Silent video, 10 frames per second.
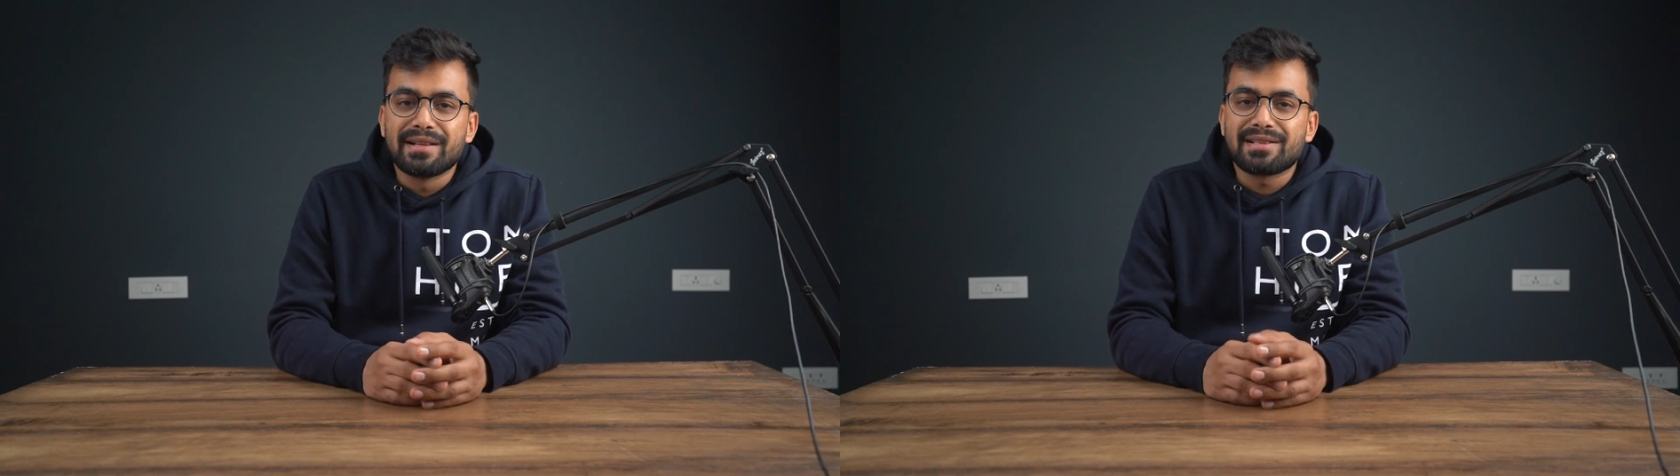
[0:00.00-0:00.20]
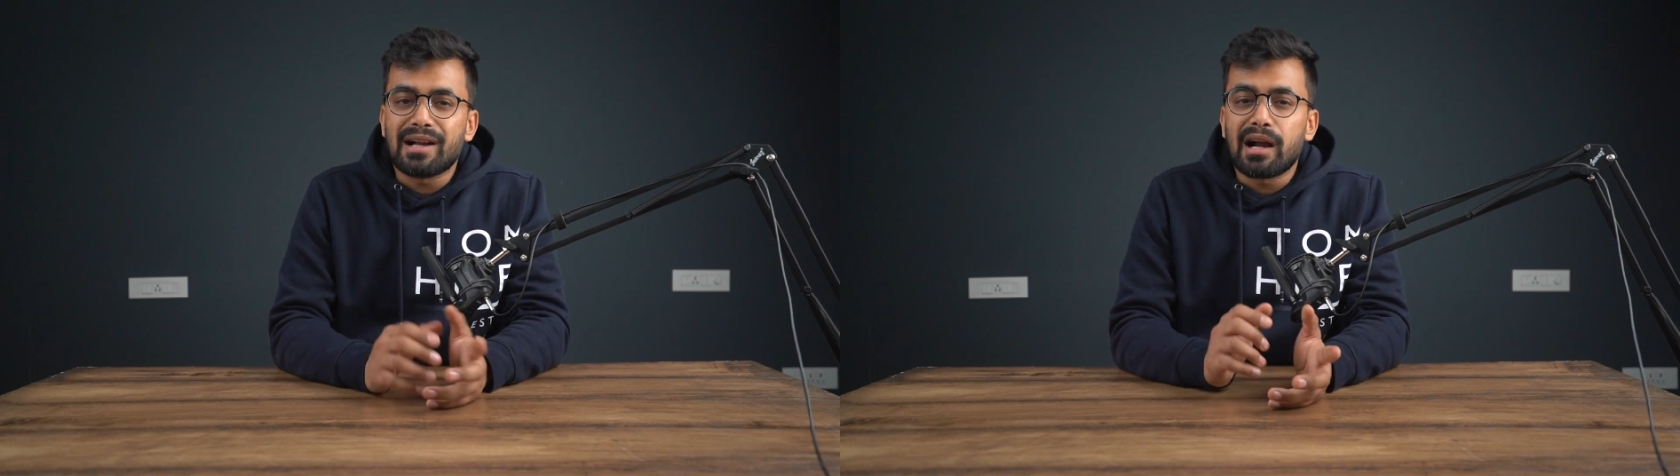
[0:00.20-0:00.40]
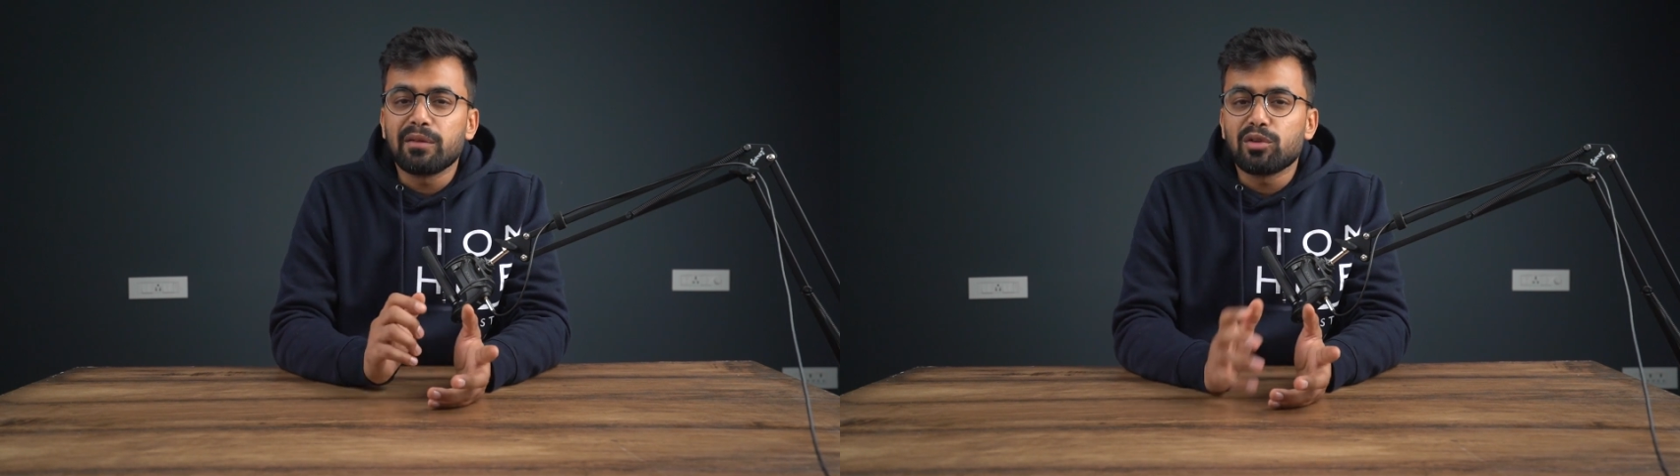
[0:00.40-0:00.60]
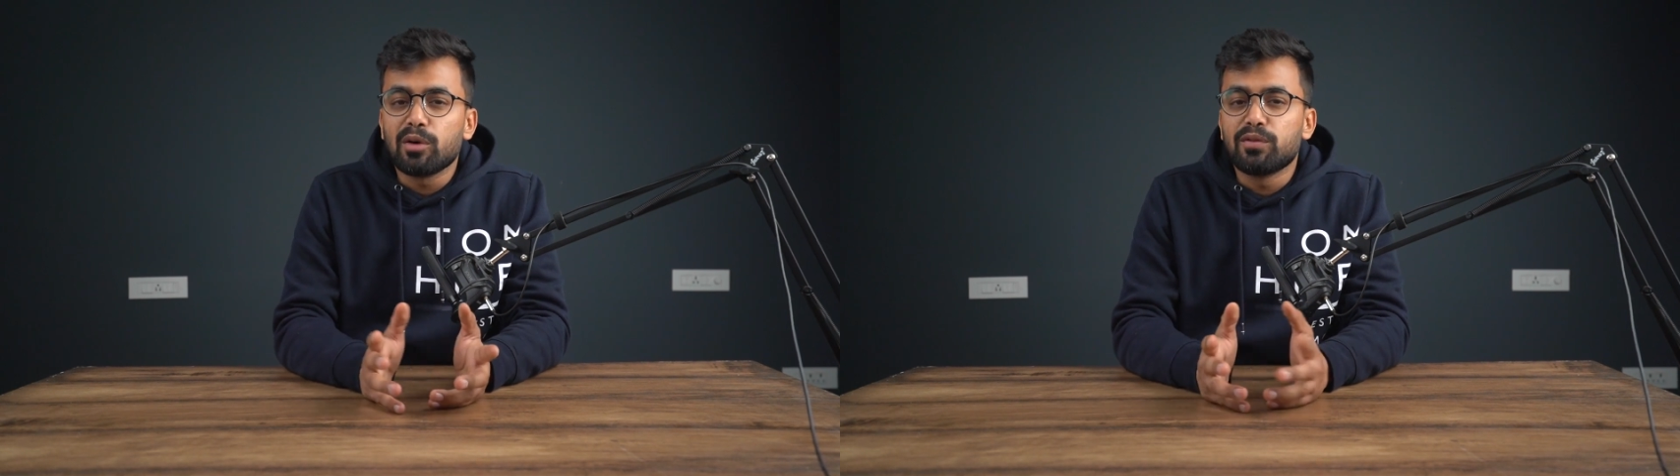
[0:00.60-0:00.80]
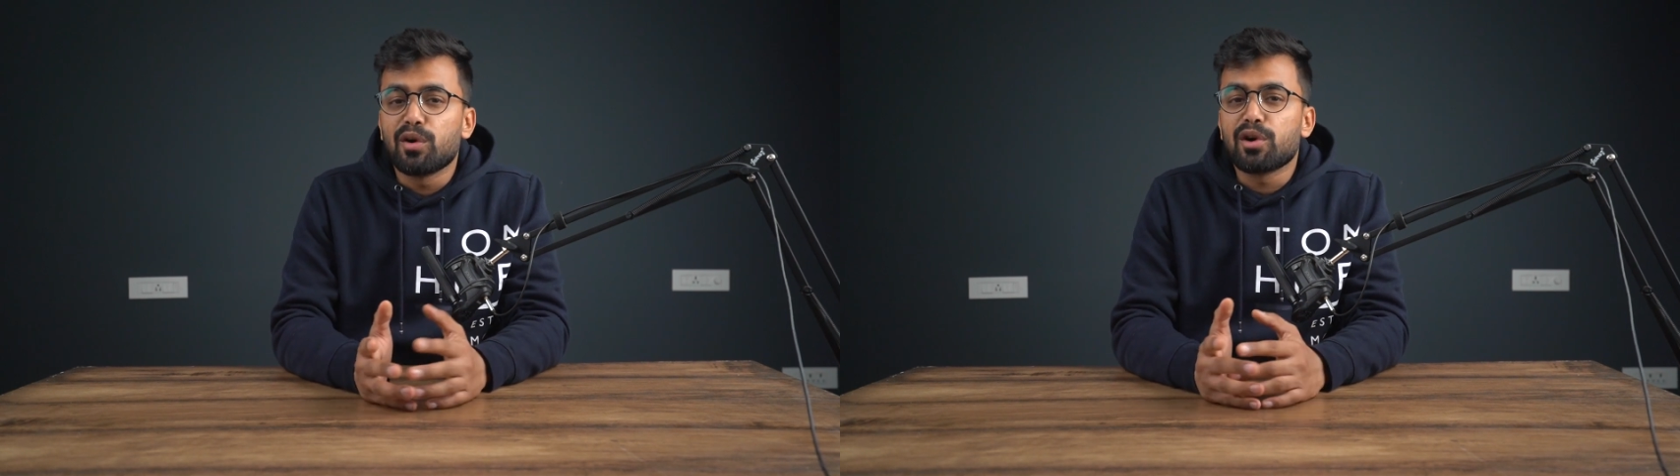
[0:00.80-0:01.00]
Starting
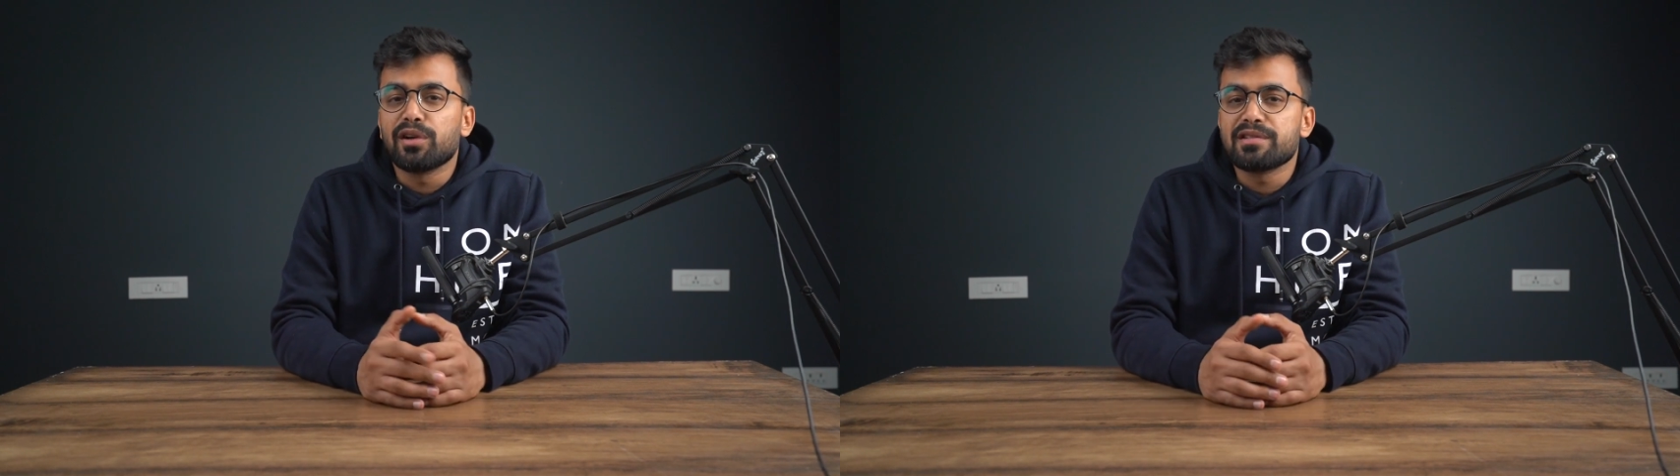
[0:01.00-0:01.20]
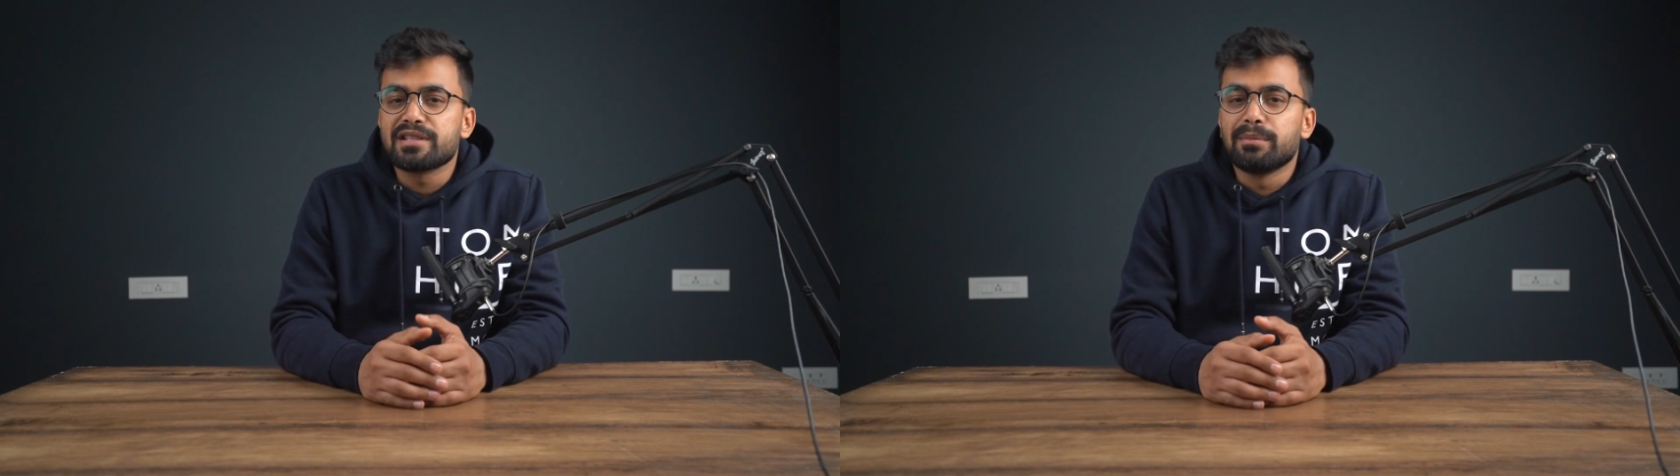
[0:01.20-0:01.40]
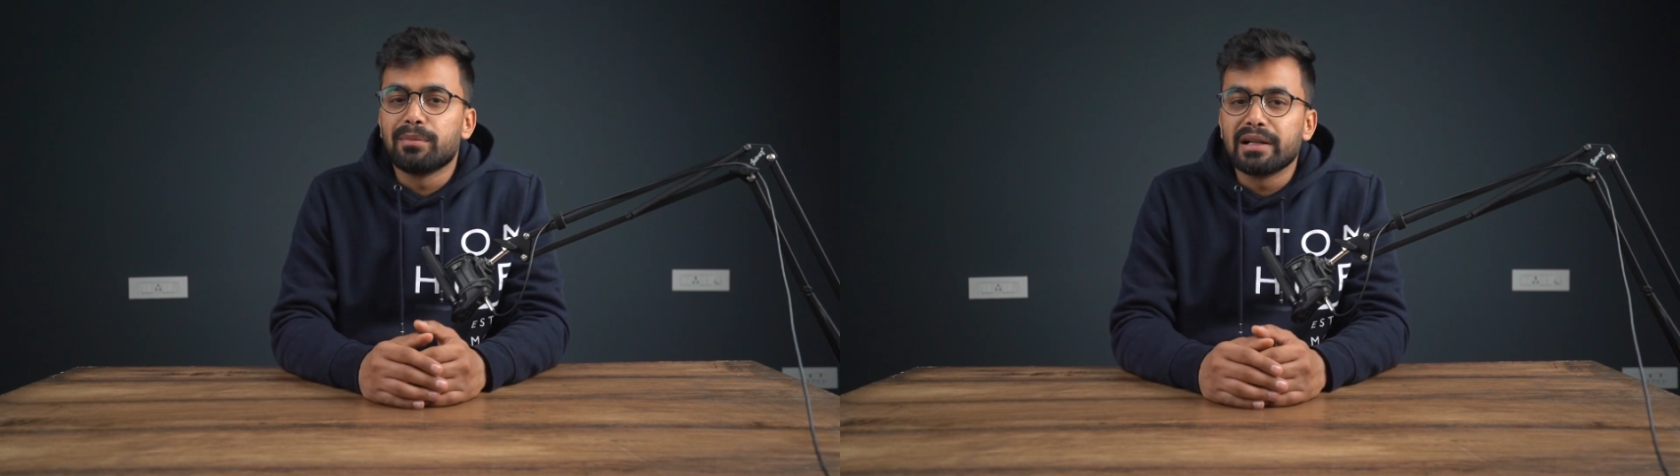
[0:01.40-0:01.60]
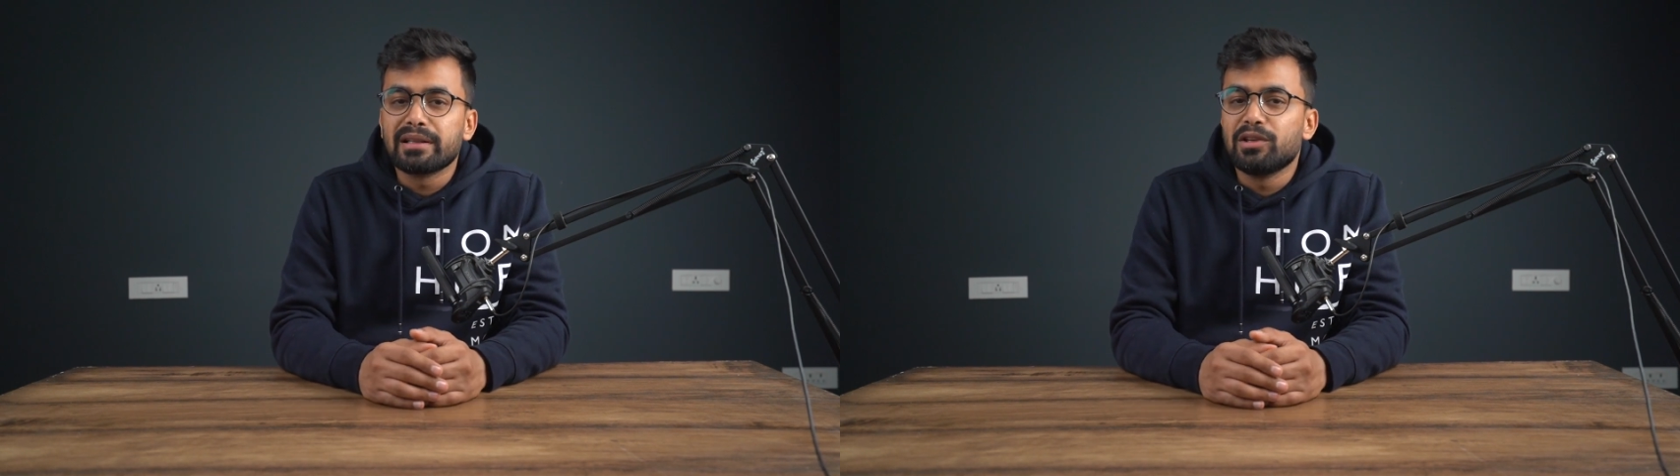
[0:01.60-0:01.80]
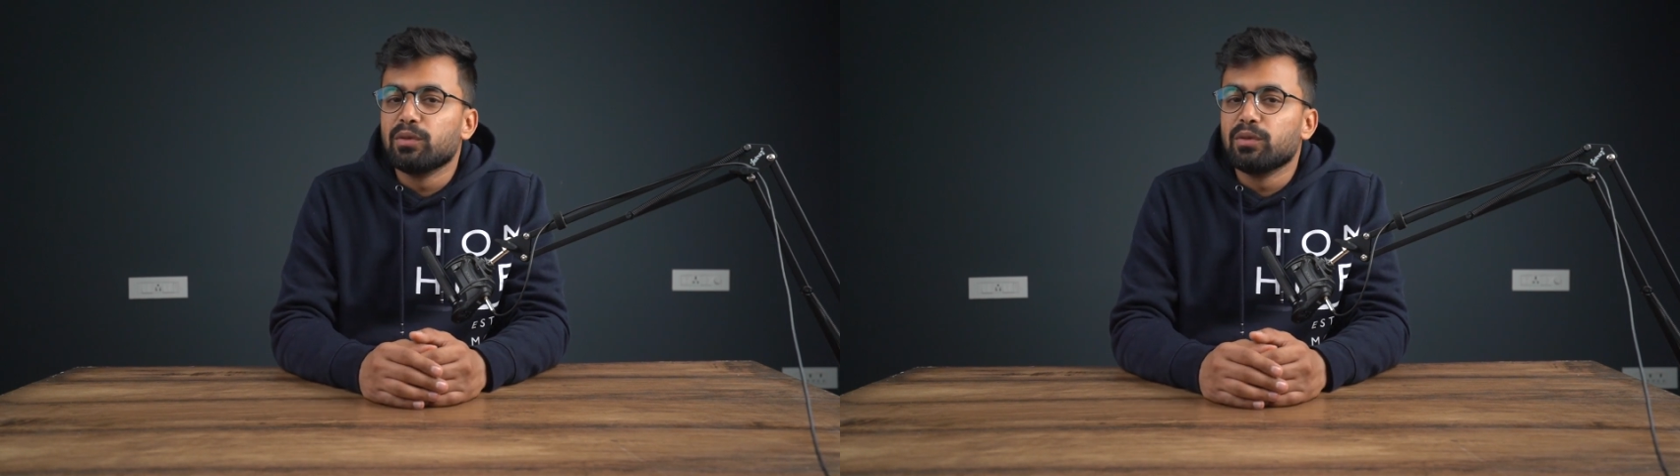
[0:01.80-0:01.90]
from $4 a month,